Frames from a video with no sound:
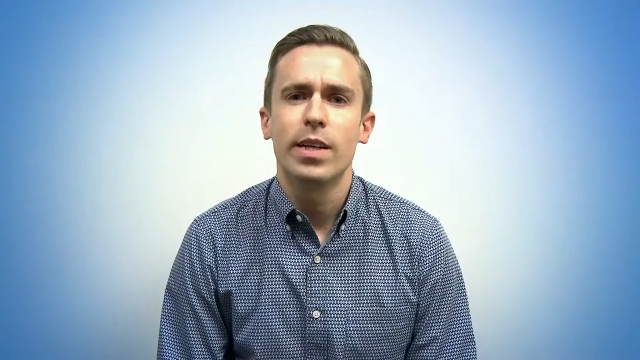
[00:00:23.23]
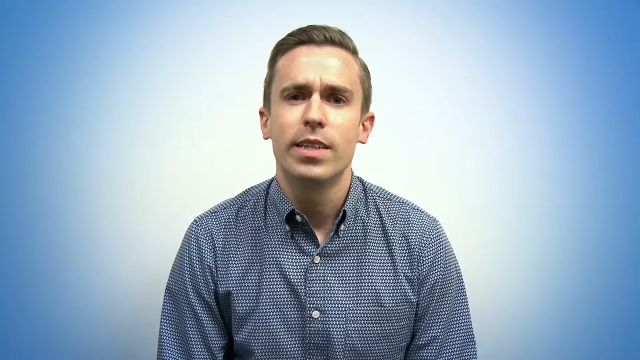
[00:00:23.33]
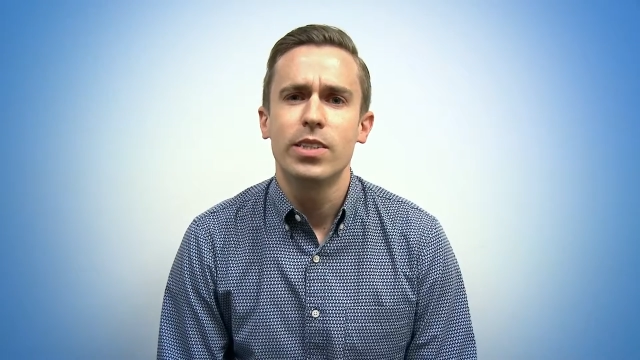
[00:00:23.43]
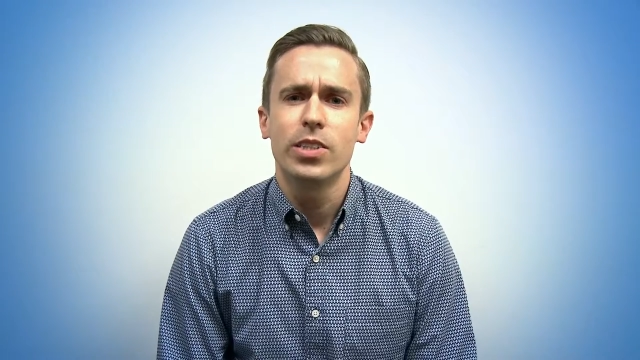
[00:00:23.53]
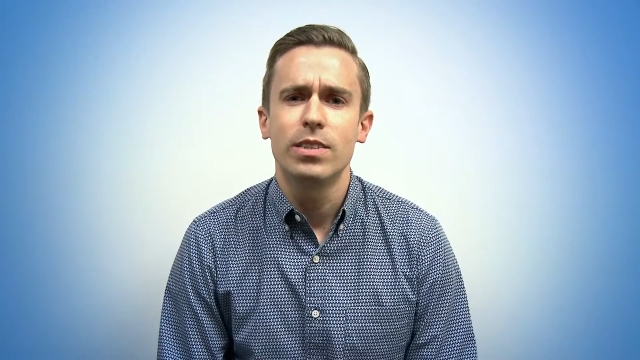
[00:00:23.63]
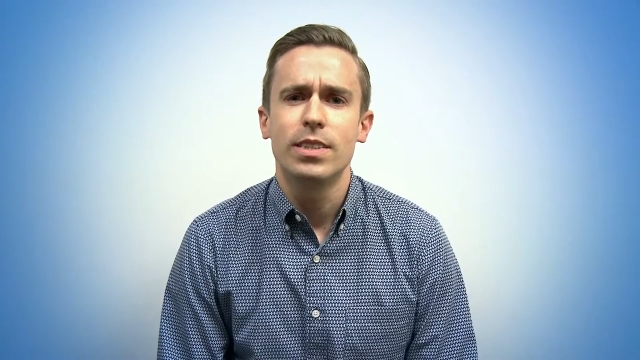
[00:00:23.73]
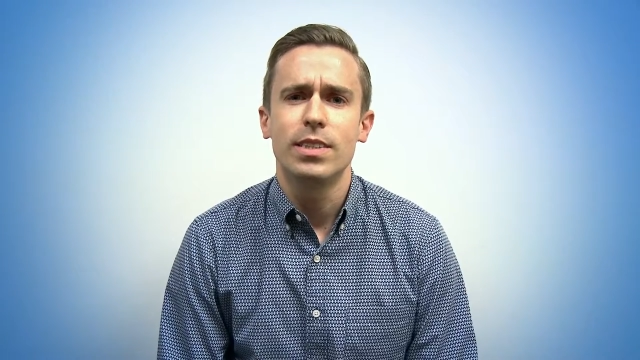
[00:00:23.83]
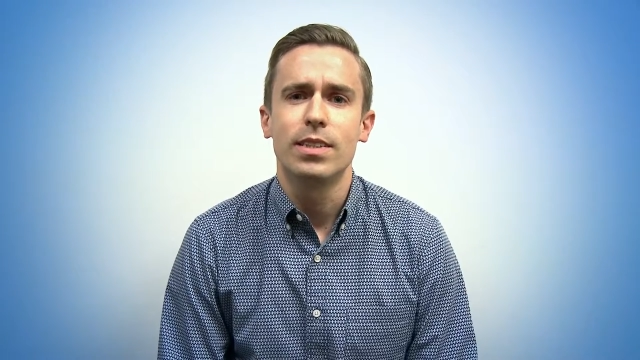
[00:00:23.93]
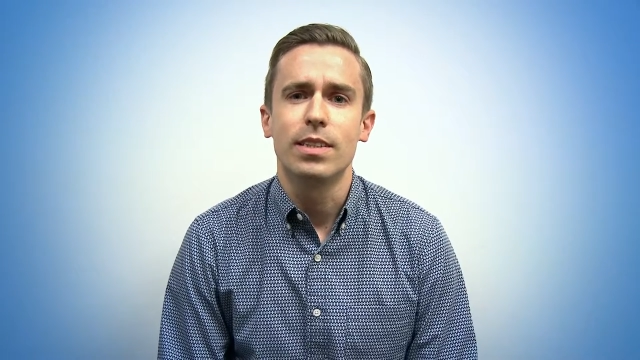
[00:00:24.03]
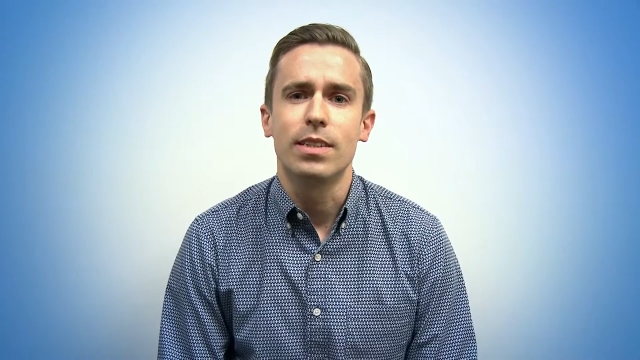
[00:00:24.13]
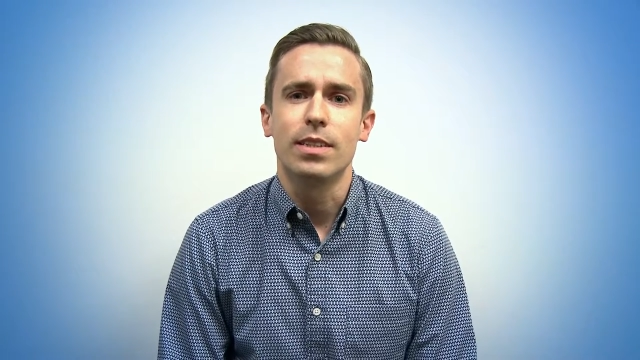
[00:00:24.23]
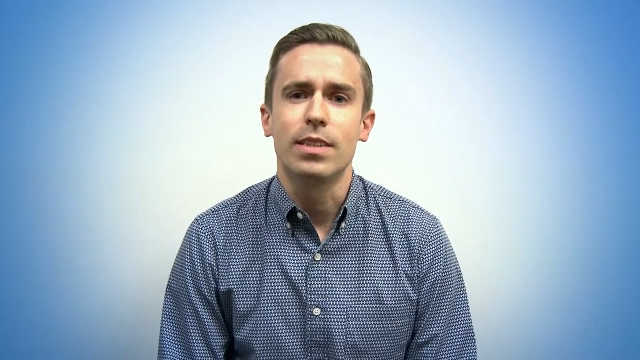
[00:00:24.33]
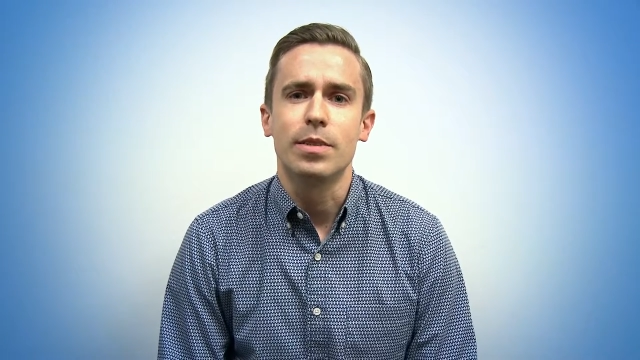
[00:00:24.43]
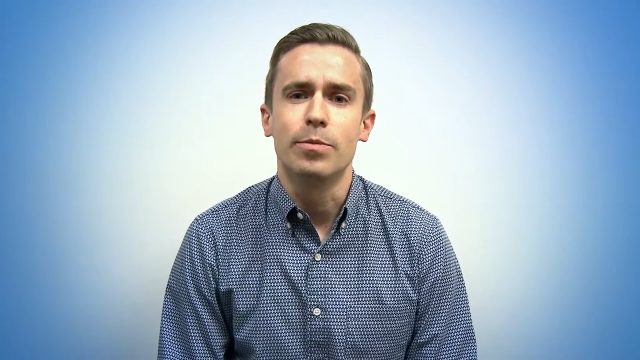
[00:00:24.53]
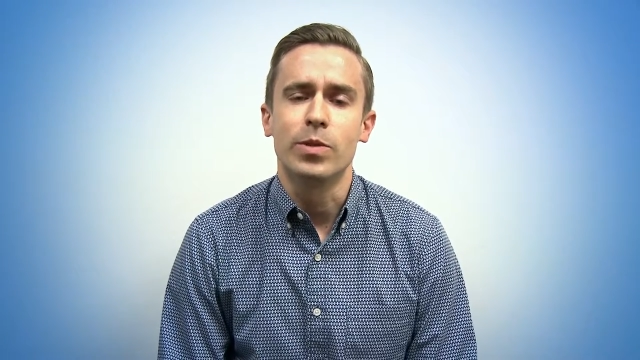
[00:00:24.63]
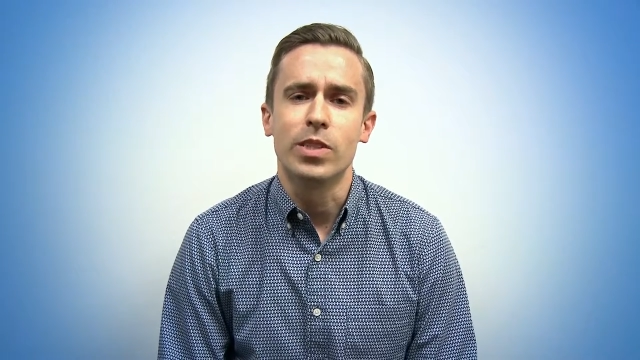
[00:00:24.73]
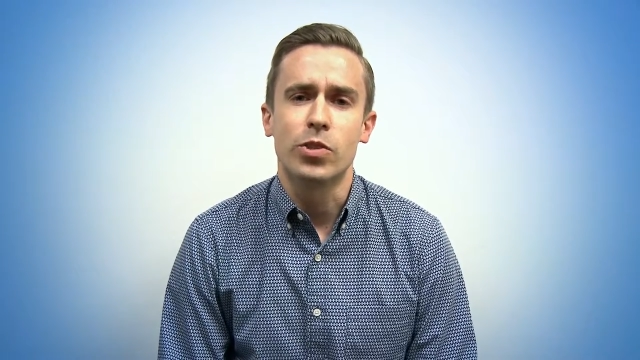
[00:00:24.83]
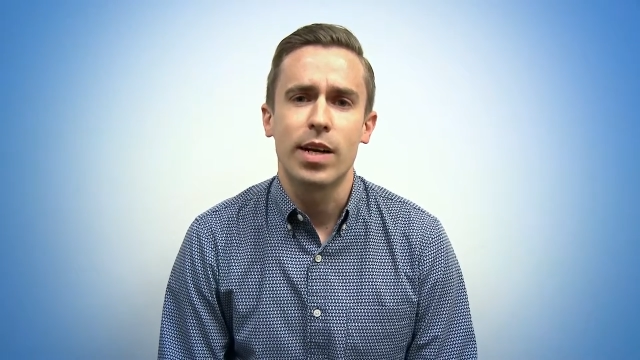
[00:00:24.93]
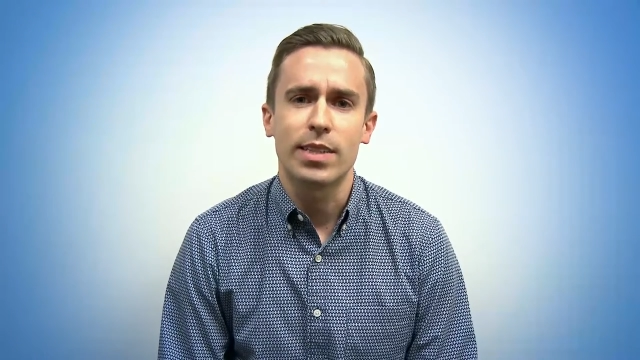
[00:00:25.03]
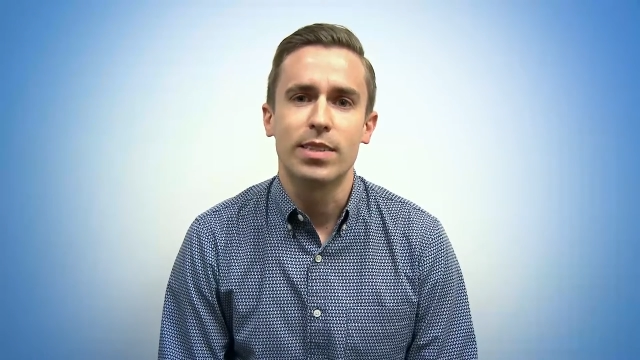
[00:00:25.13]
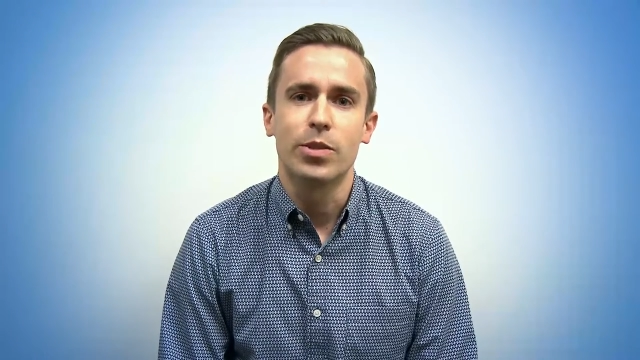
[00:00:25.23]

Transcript: I initially was attracted